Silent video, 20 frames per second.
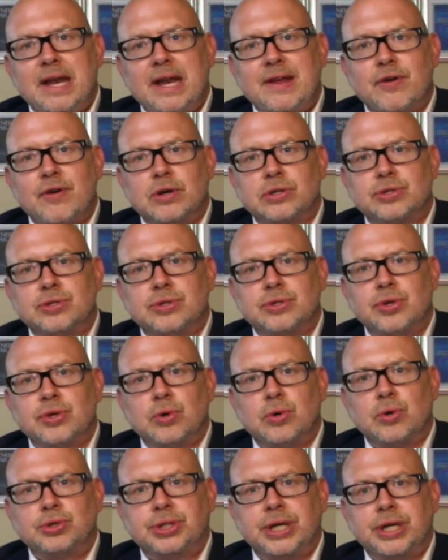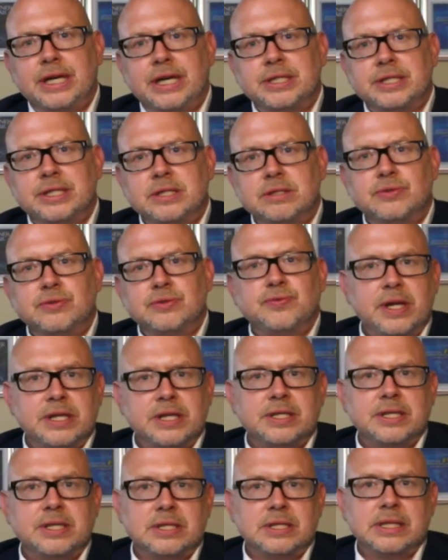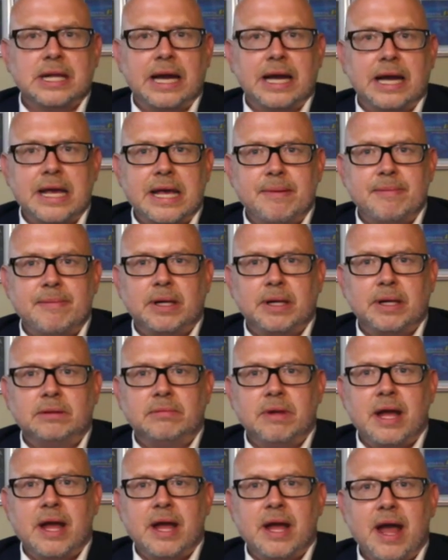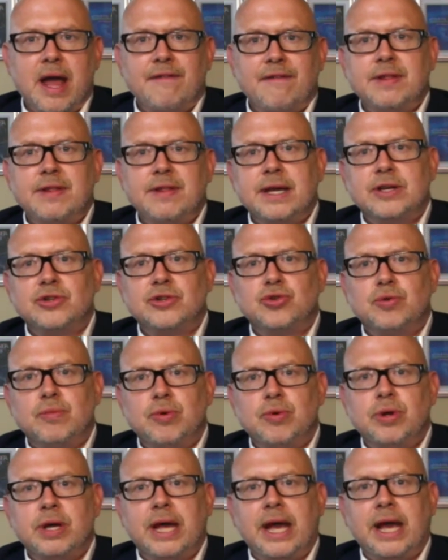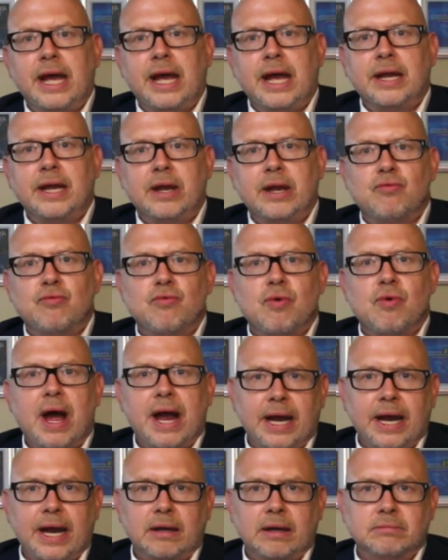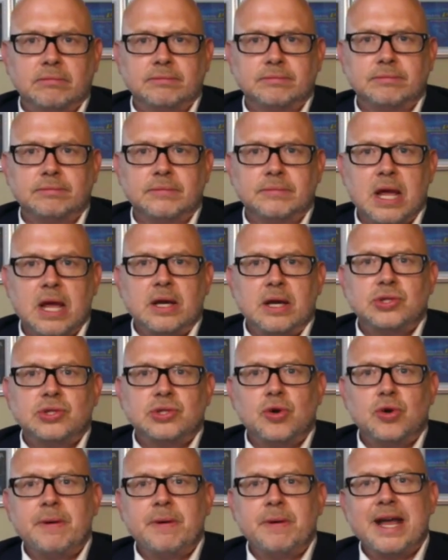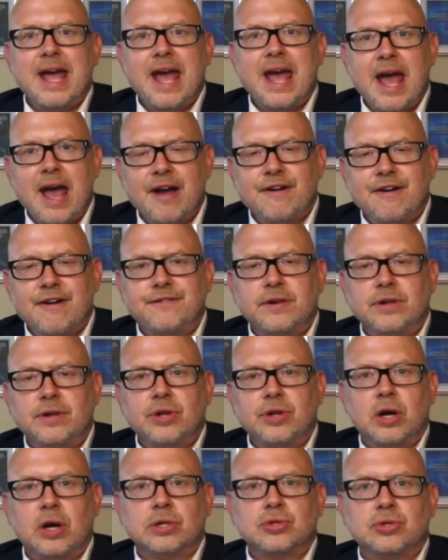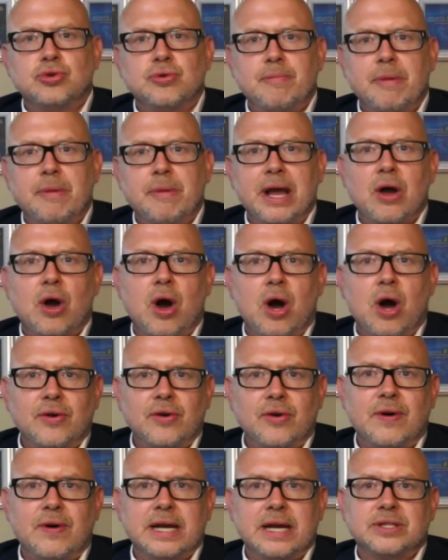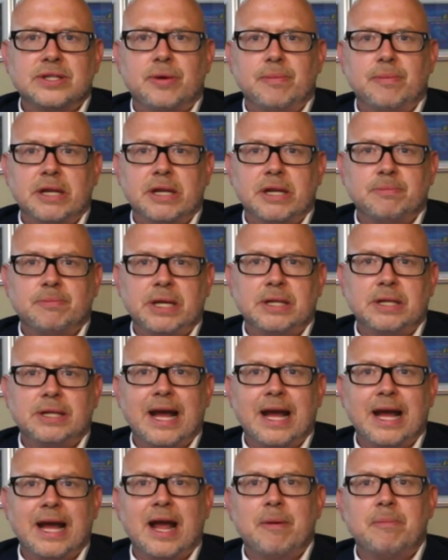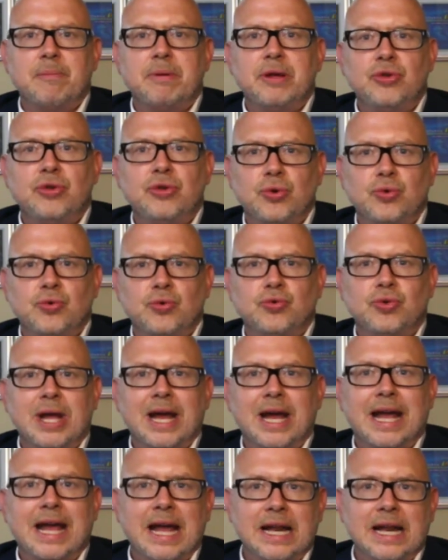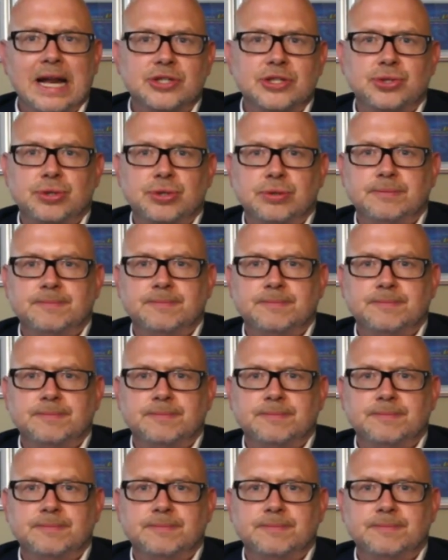virtual negotiations, for instance like email, everything is communicated in writing. So be careful not to make unwise commitment that can be used against you.